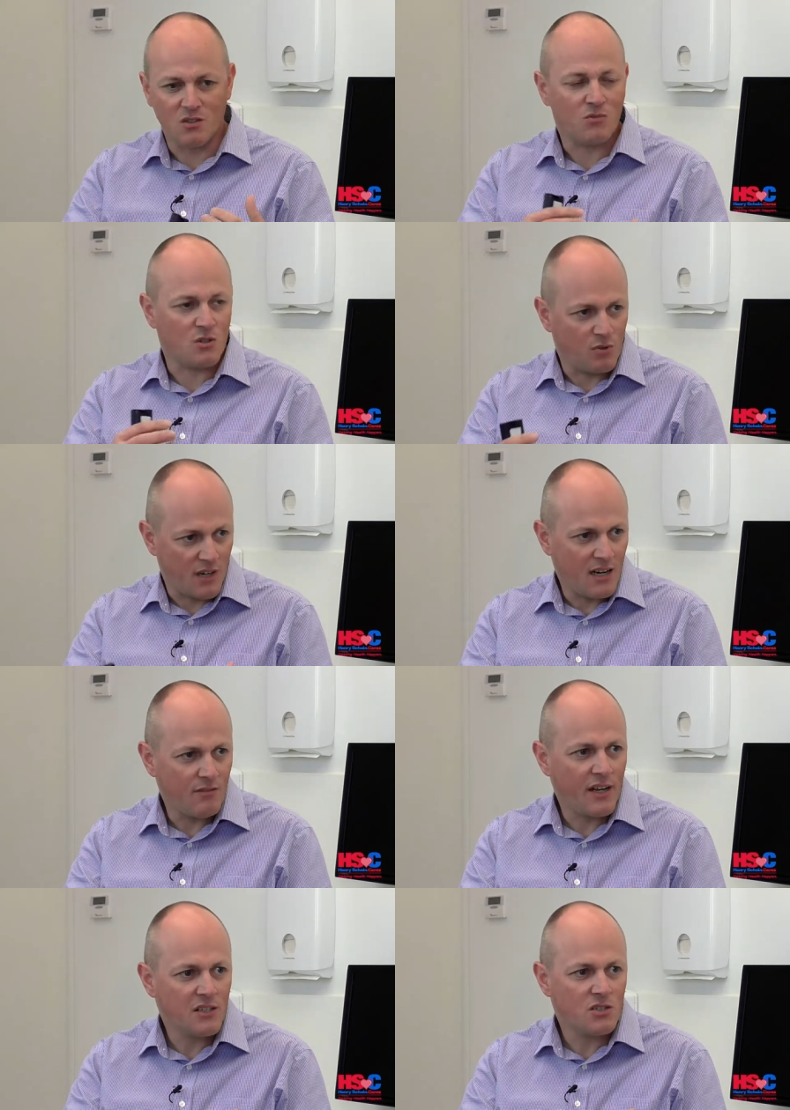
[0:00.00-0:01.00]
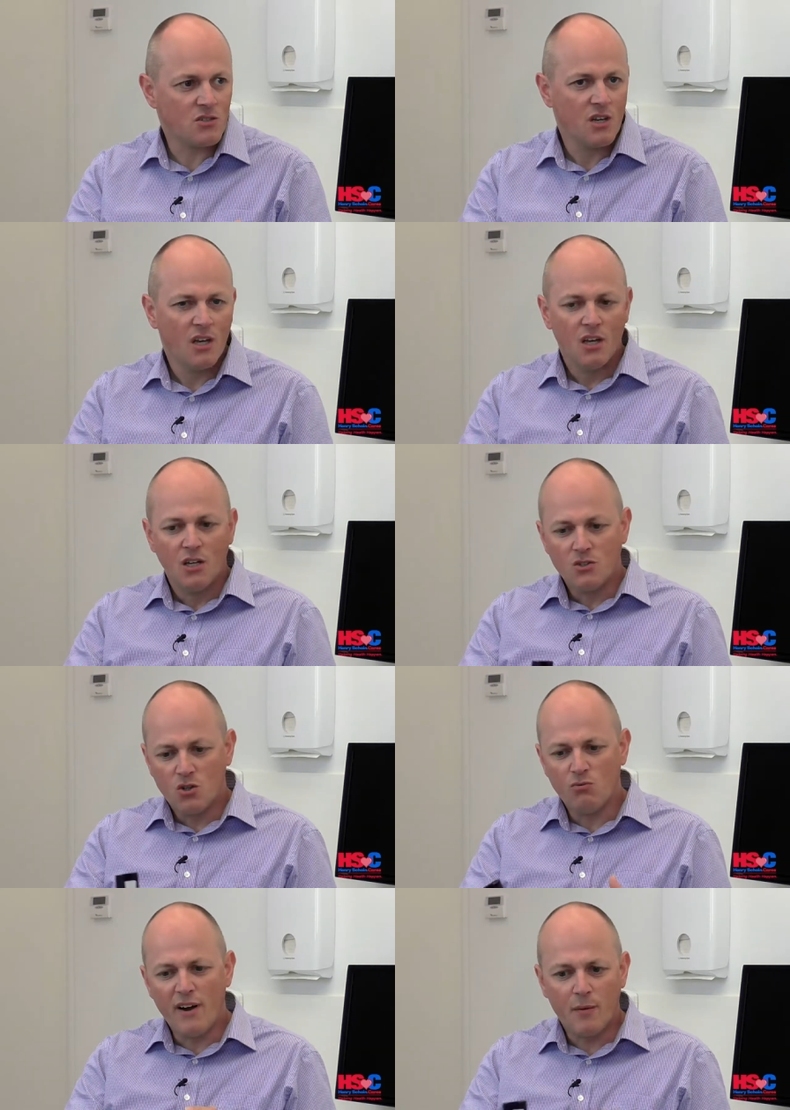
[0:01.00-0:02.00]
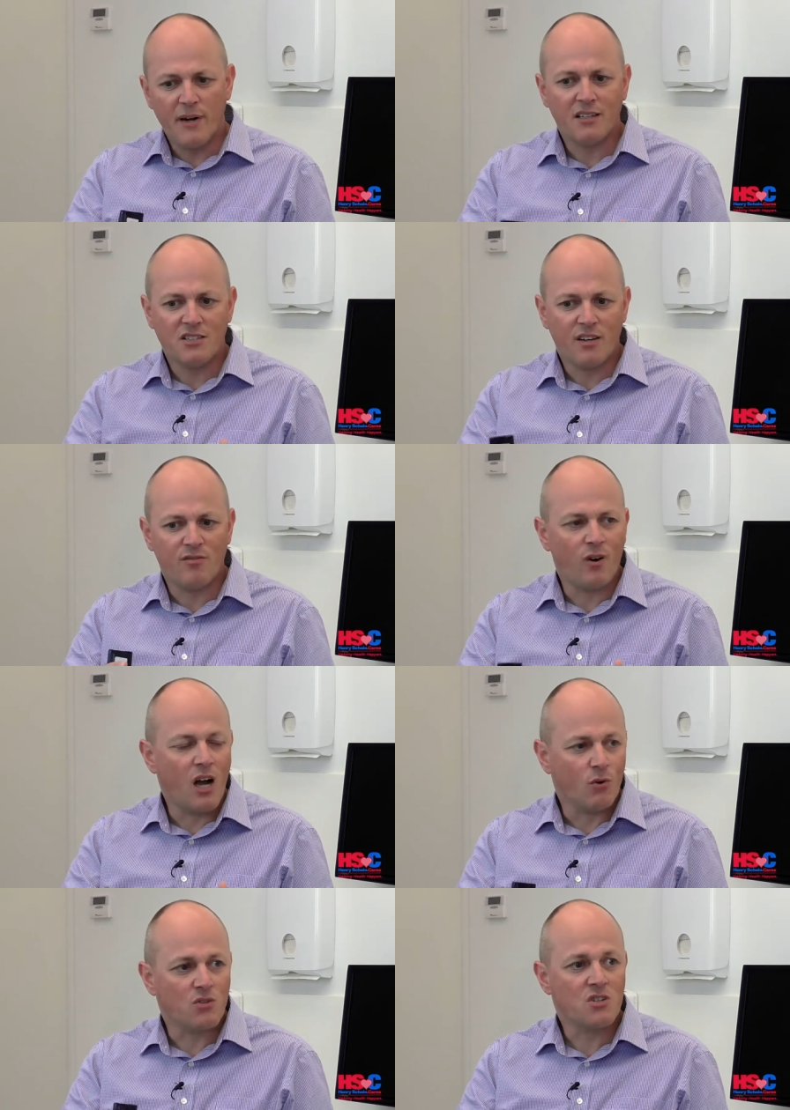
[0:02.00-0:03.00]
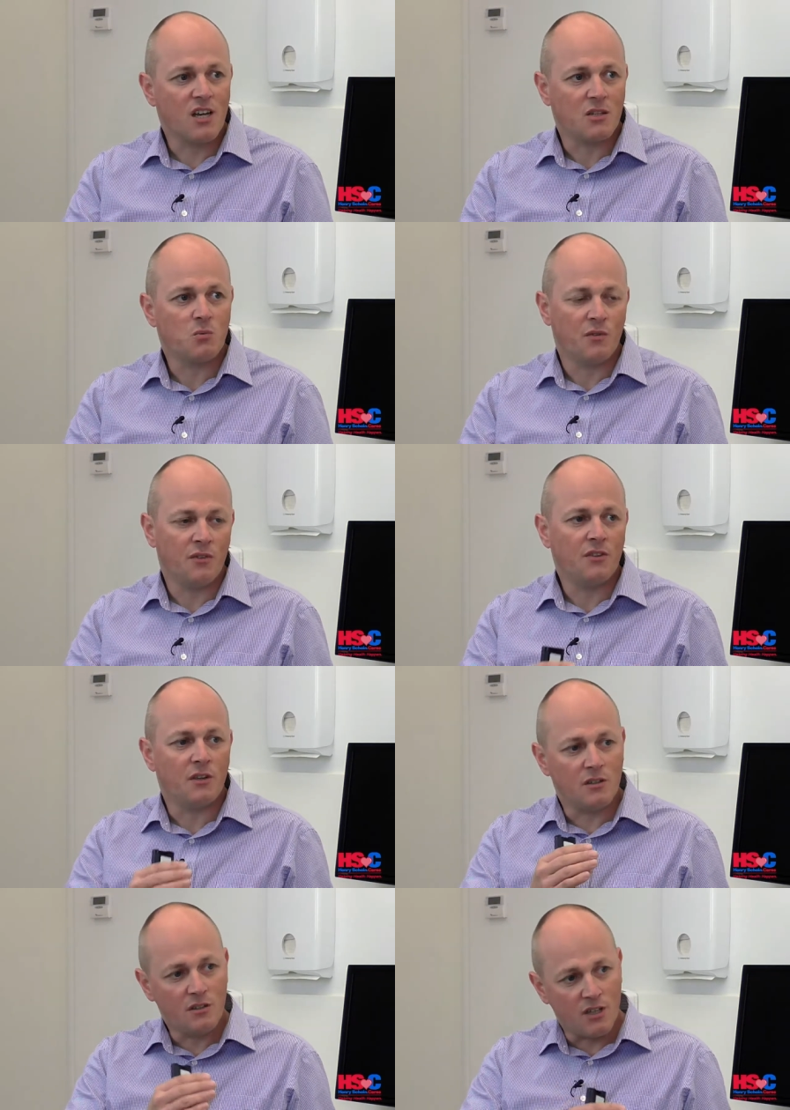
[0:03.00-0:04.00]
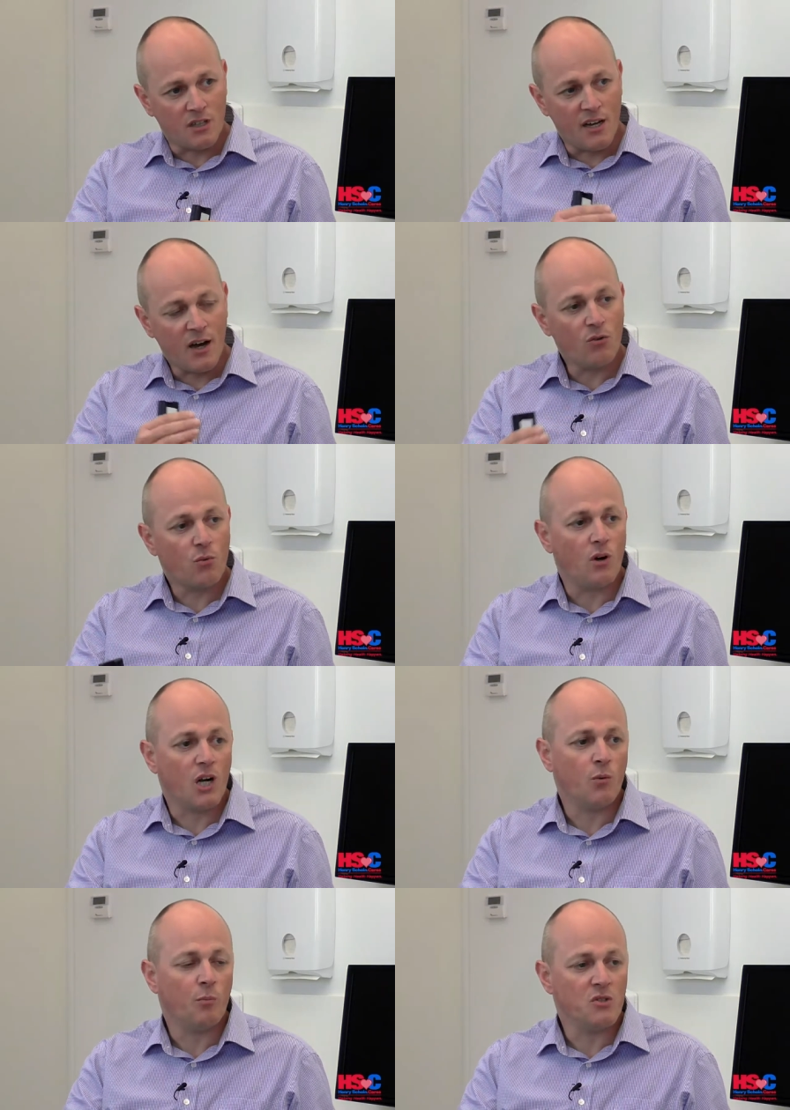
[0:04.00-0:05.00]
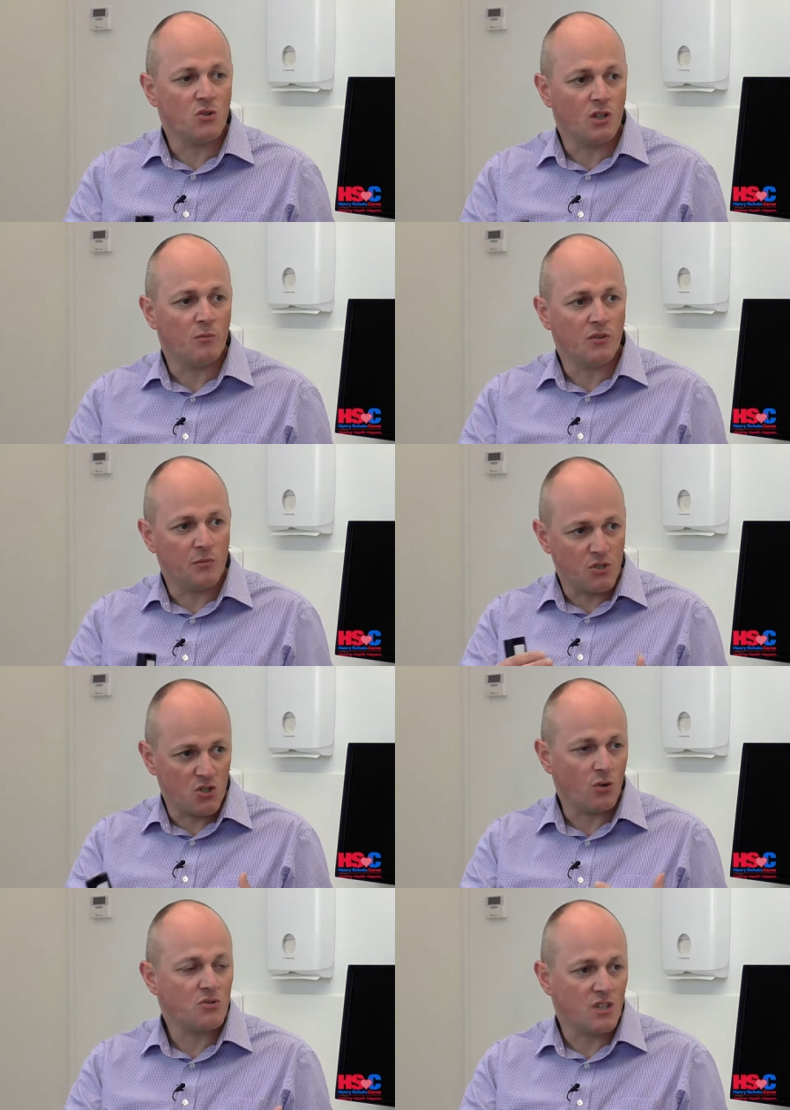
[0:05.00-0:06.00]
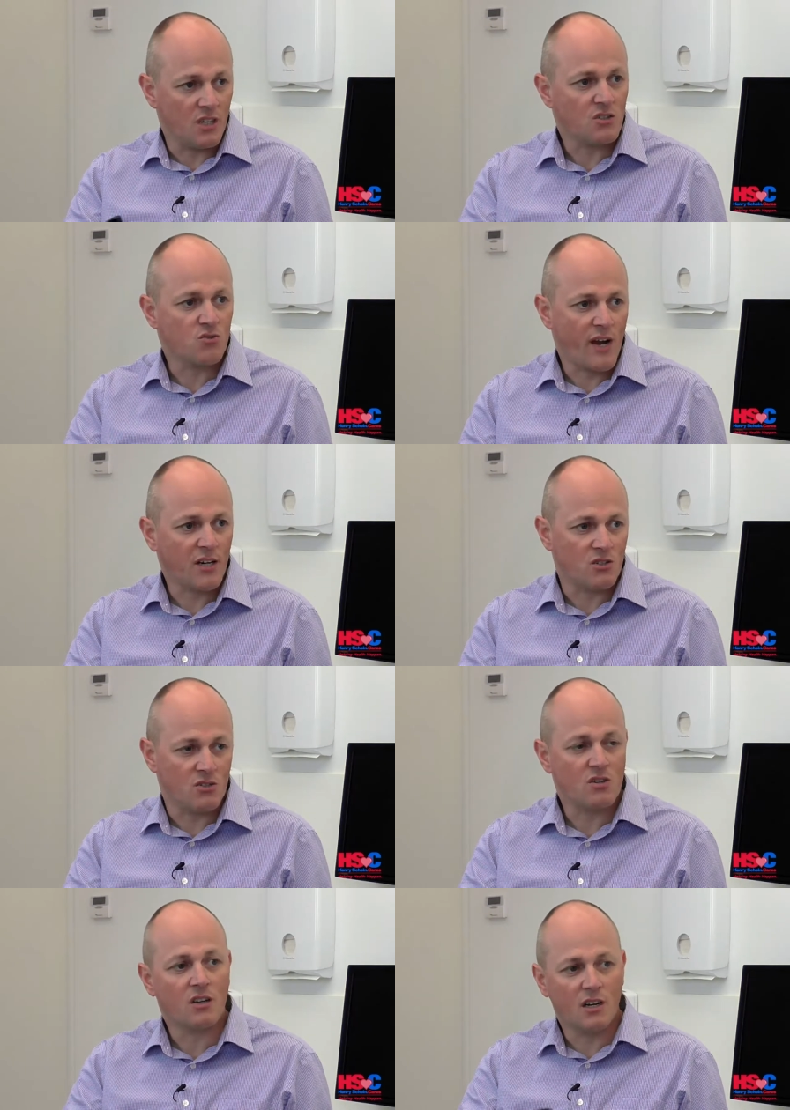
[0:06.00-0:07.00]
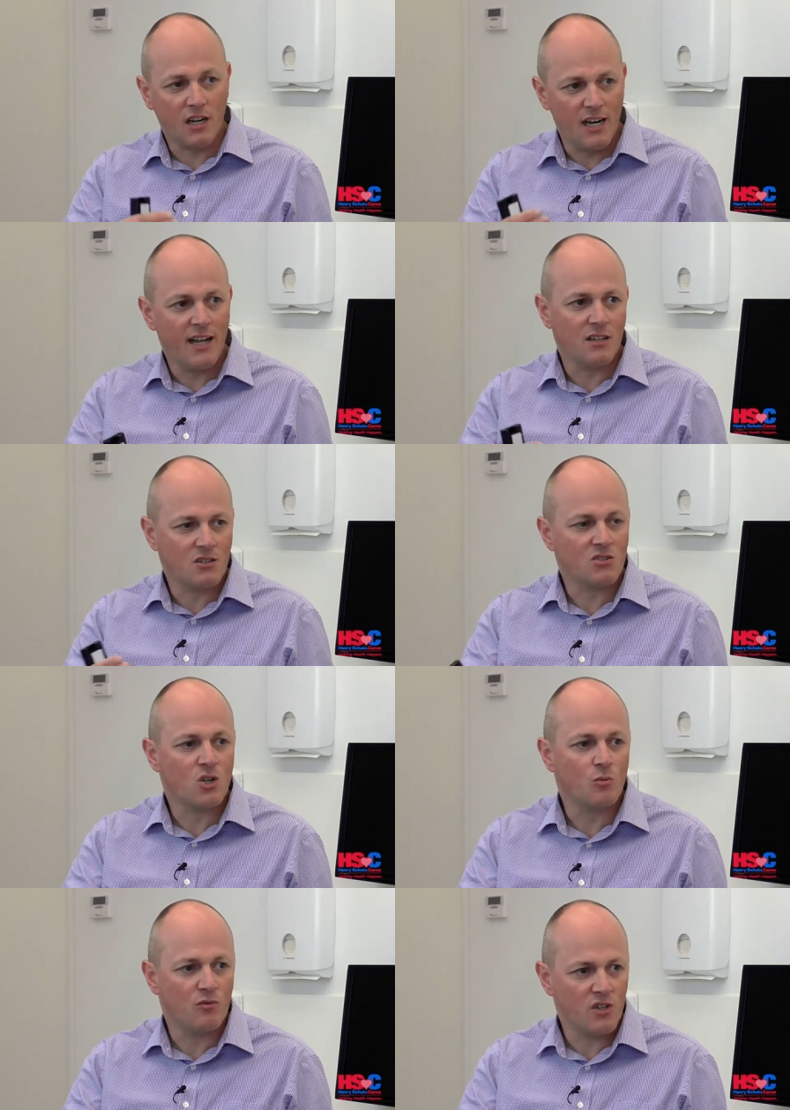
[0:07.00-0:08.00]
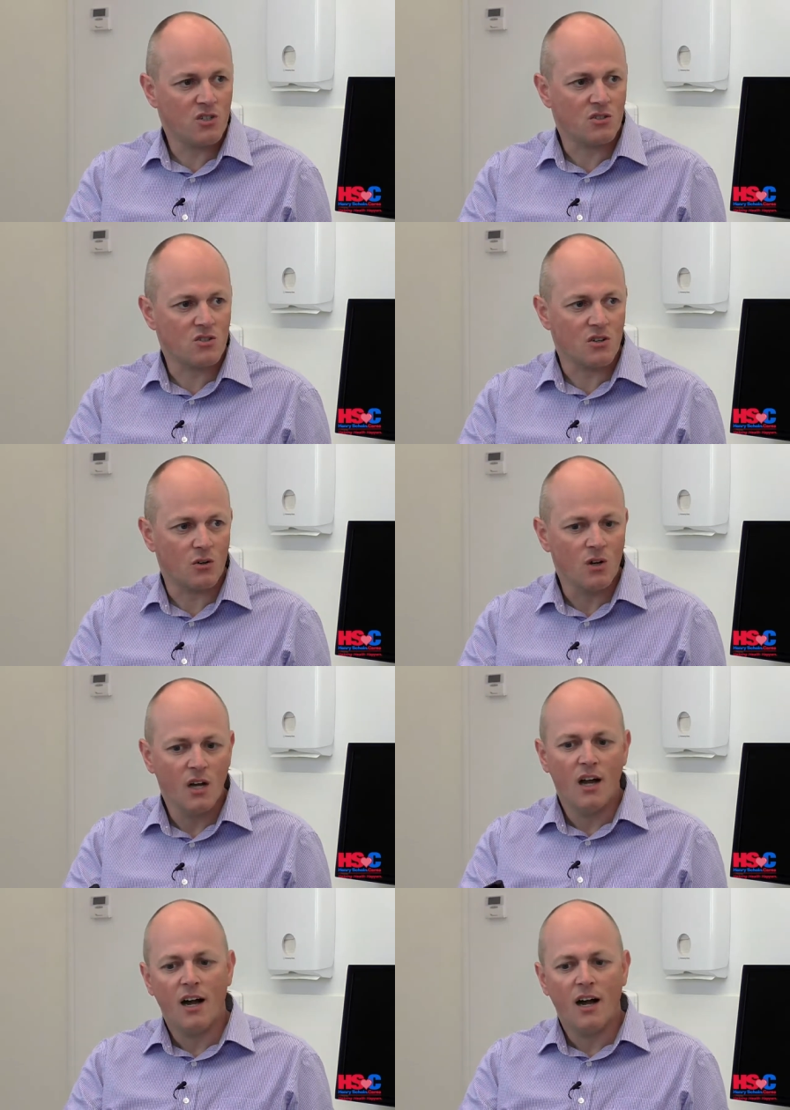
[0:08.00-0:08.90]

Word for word: some simple elevators to around about day five or six when the, the health worker will be doing the, the majority of the extractions, clearly under supervision still,